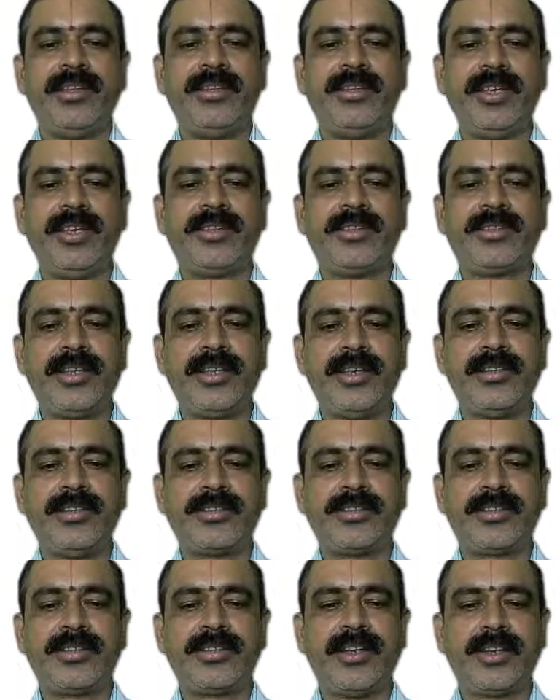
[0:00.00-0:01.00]
These
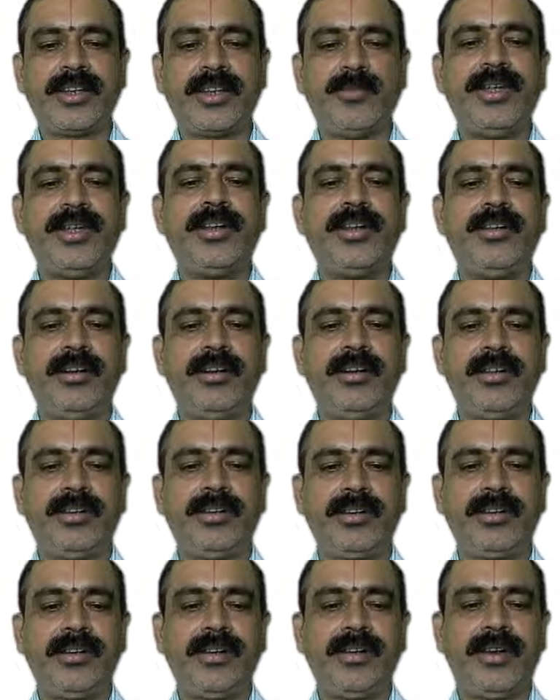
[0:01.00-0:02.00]
things are to be
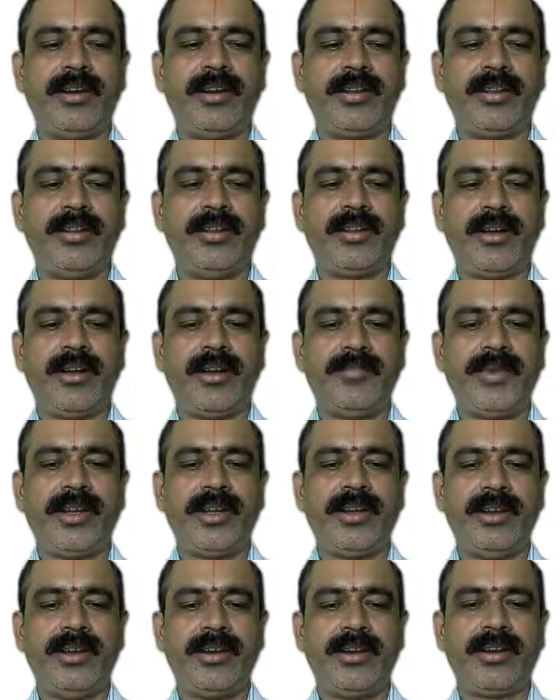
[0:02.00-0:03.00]
learned under the
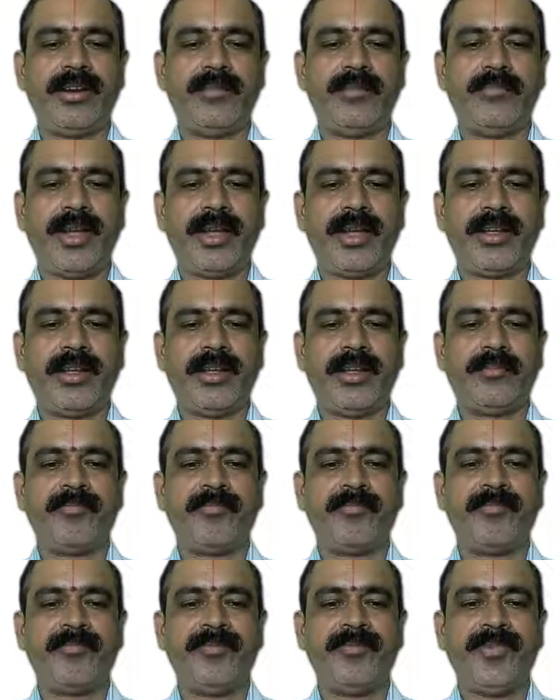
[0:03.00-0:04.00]
topic internet banking.
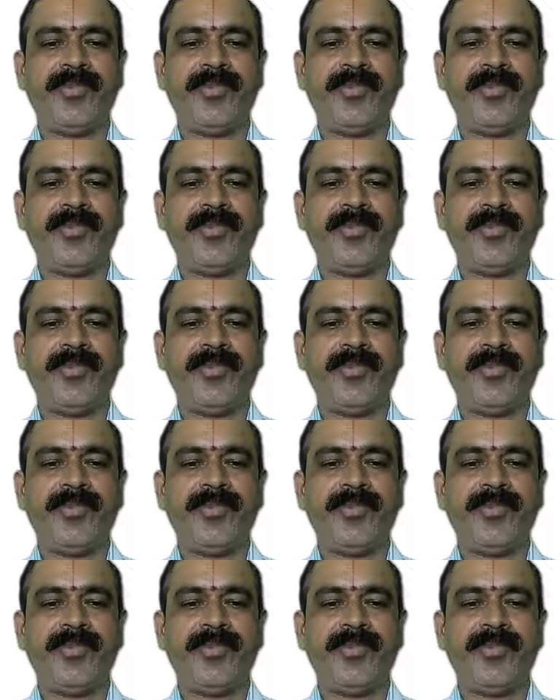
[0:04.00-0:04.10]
